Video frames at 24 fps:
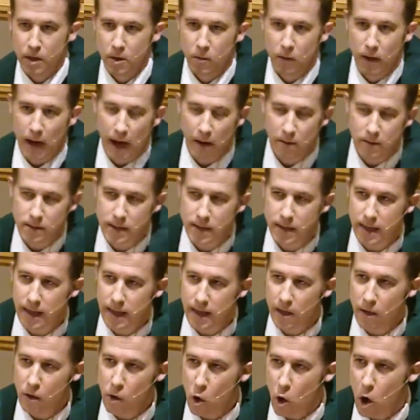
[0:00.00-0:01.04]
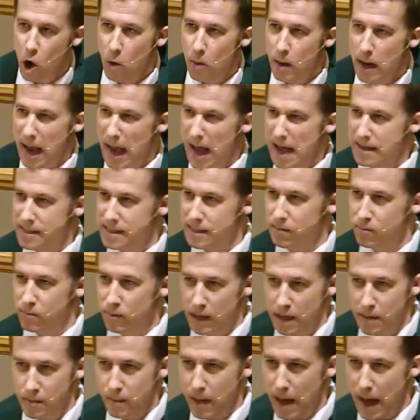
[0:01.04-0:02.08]
When I was in Illinois, we had some
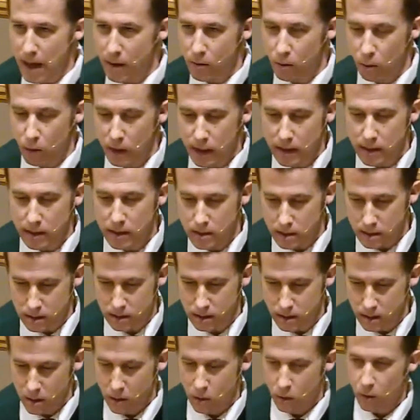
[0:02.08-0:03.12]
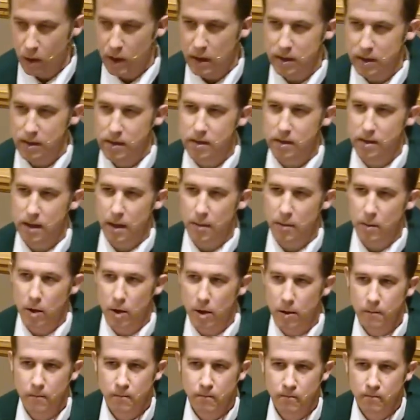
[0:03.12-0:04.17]
really bad winds one
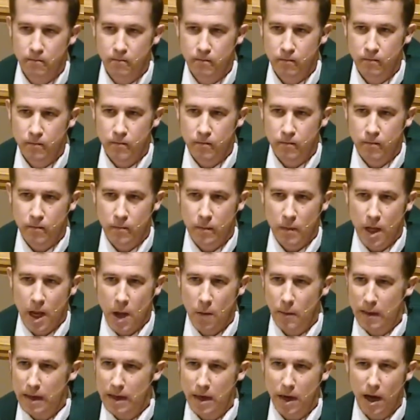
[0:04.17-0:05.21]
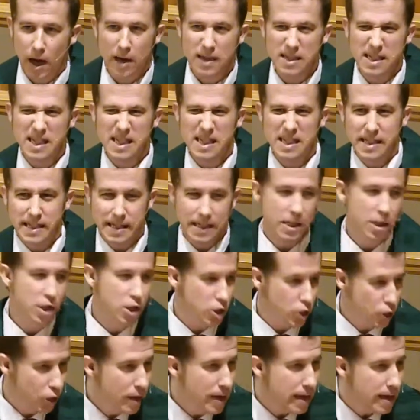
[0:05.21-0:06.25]
summer, and we lost 6
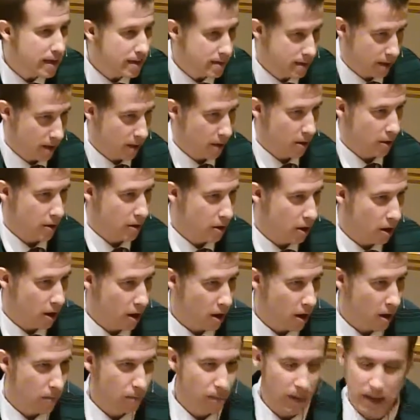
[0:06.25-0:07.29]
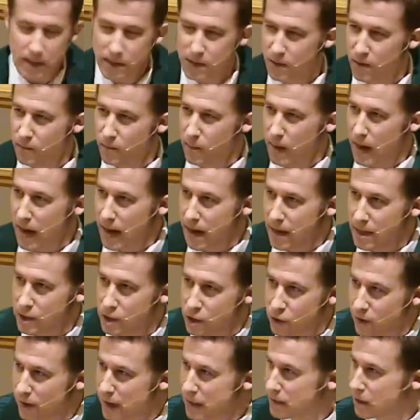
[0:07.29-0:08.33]
trees in our yard, a bunch of pear
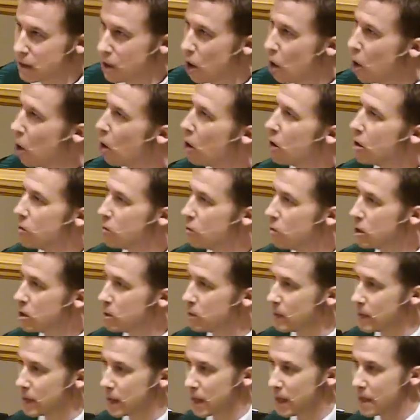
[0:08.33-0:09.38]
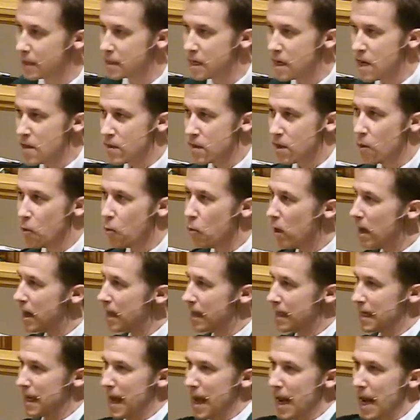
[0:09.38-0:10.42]
trees and hardwoods, because the
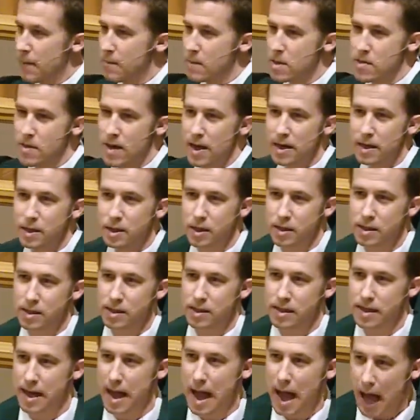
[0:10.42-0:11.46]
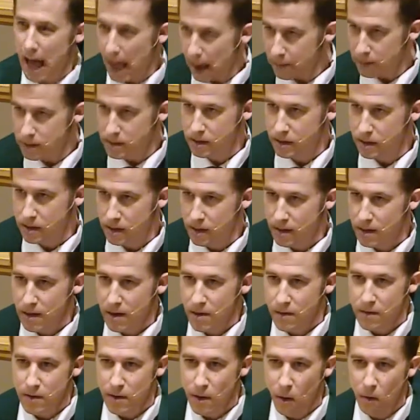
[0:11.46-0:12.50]
wind came and they just snapped.
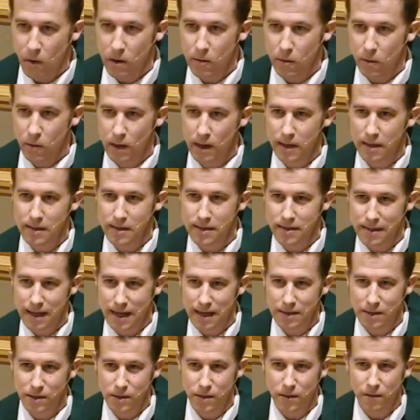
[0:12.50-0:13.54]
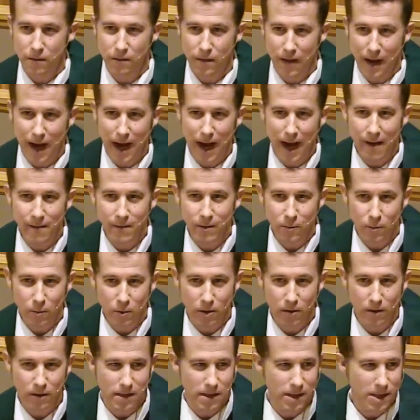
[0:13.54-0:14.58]
The only ones that survived
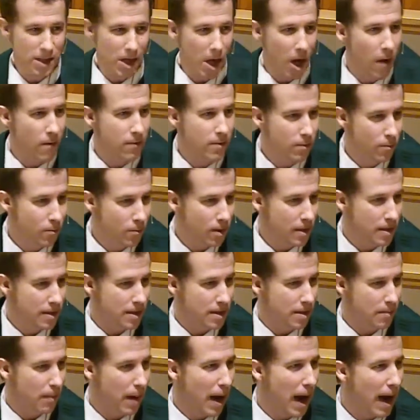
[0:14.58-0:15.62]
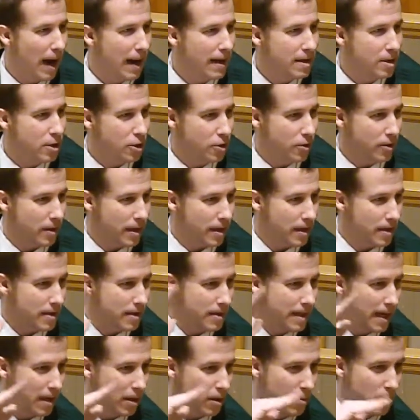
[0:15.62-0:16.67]
were the softwoods, the pine trees
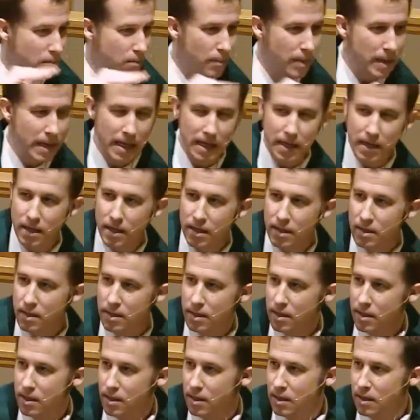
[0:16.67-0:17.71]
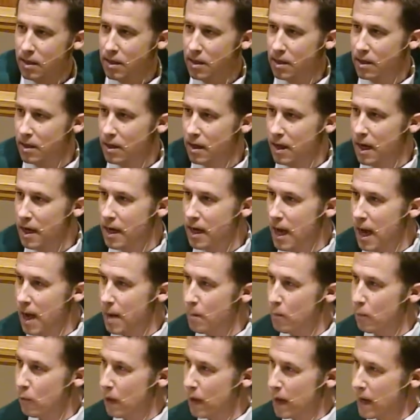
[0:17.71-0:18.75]
that could bend and
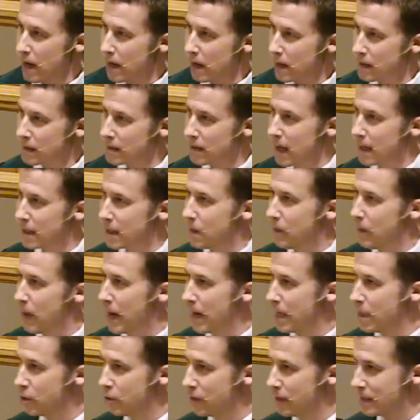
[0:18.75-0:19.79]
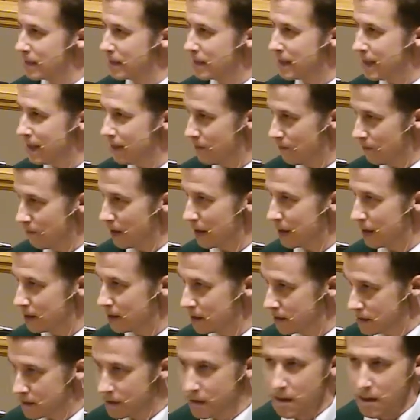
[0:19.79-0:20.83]
not break. It's like the Patriots'
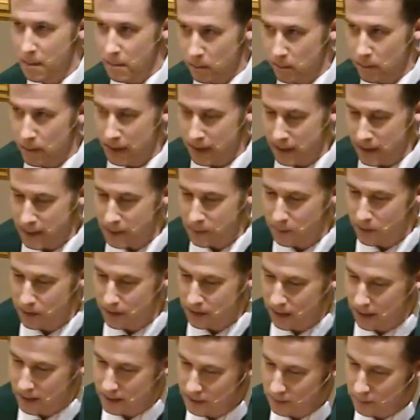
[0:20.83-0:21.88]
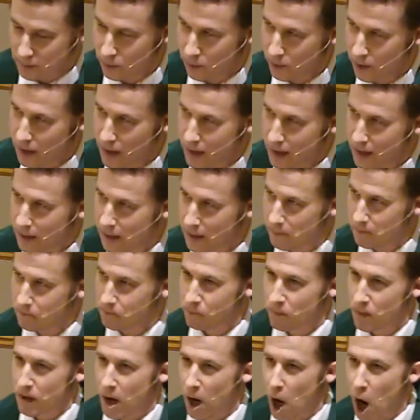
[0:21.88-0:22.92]
defense, bends but doesn't break.
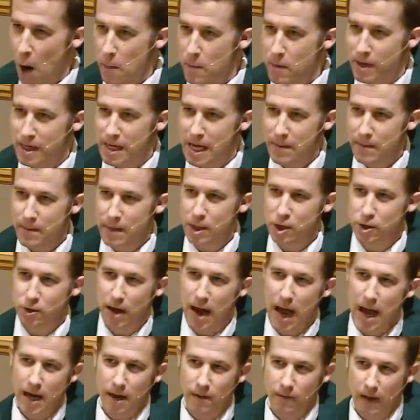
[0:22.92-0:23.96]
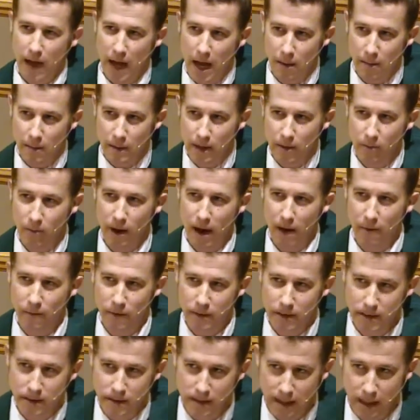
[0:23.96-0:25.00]
I hope you're keeping track of how many
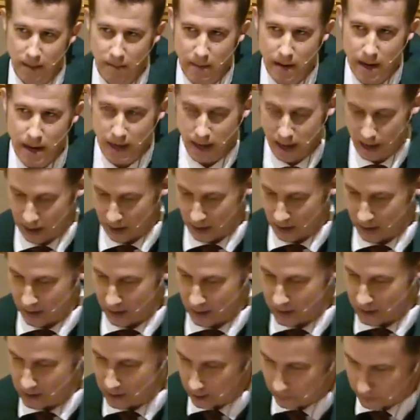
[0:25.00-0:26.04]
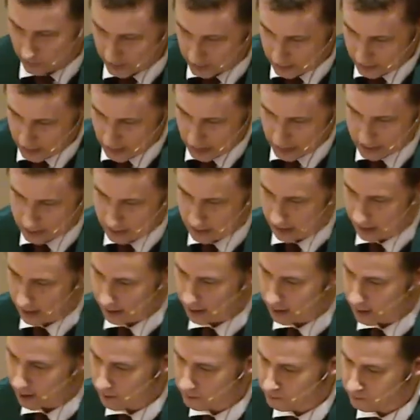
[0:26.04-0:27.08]
references I'm making in this. There'll be a test
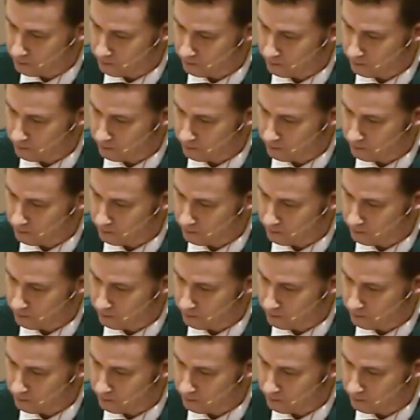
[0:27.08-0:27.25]
later.